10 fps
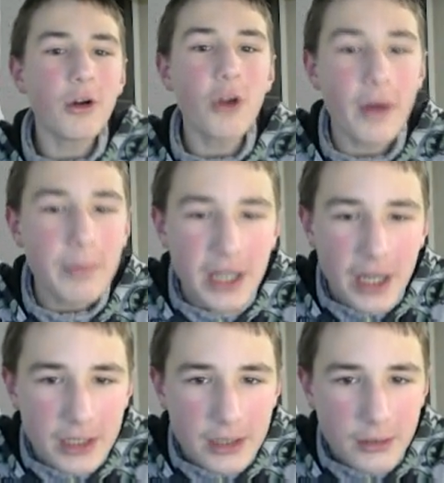Oh no, I'm a
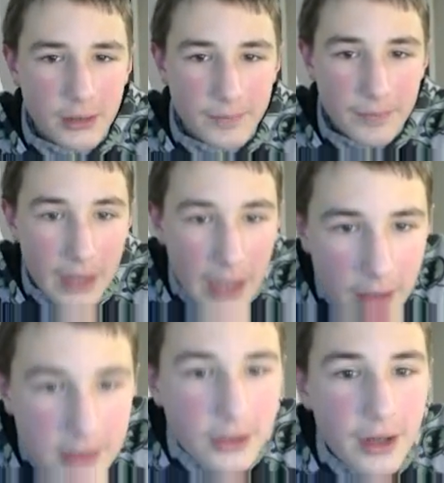knight.
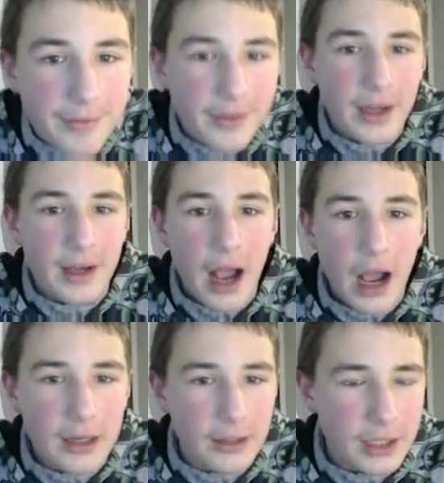Also have
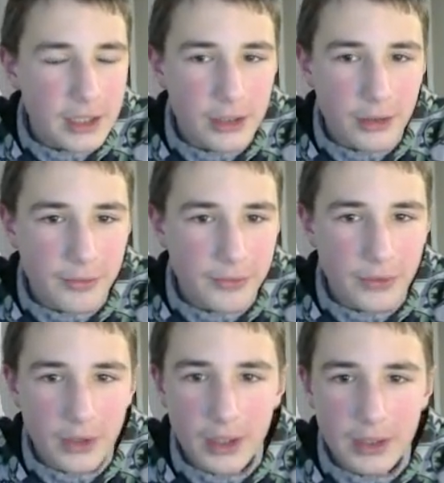a collection of
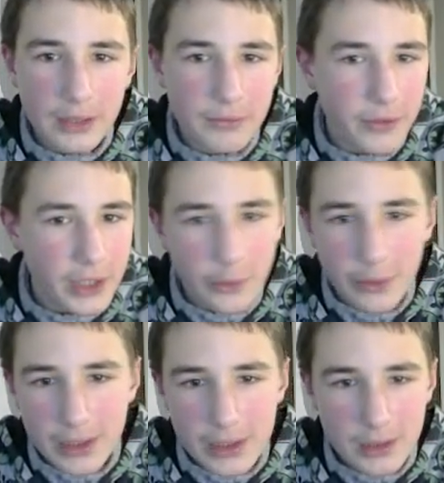not free
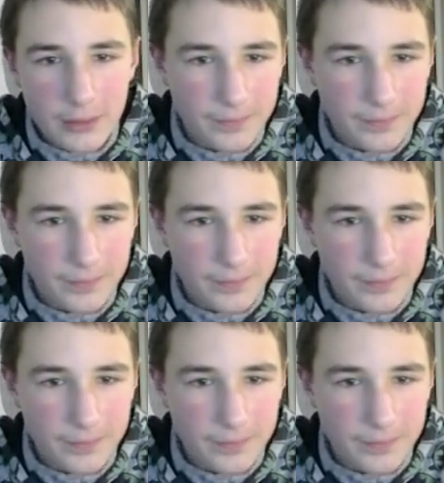queens.